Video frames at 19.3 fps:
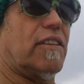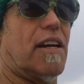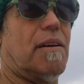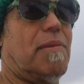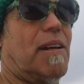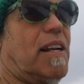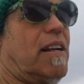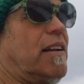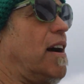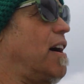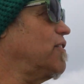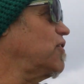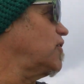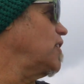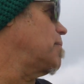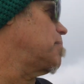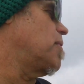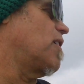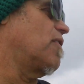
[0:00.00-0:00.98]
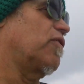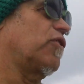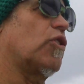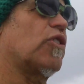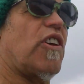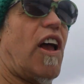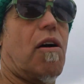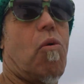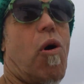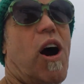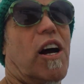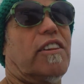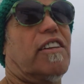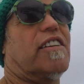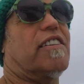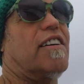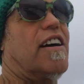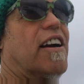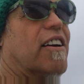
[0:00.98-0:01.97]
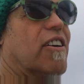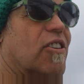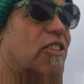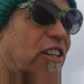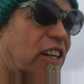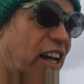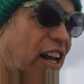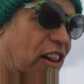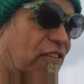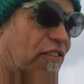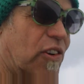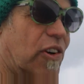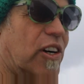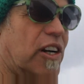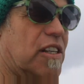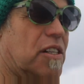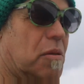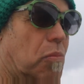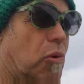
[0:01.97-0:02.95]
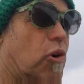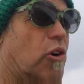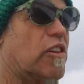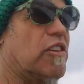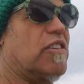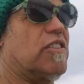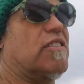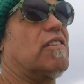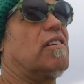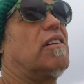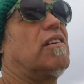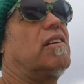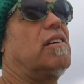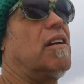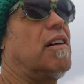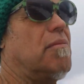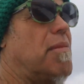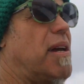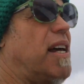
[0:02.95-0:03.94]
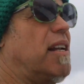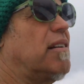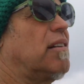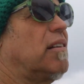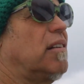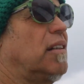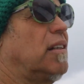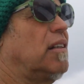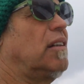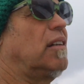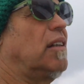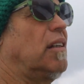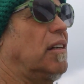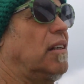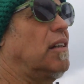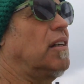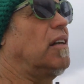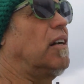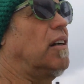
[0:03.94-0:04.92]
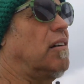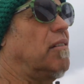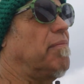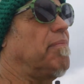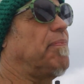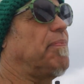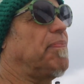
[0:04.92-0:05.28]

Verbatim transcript: I mean, I've slept on floors. I walked the entire coast of California in support of these young men. You know,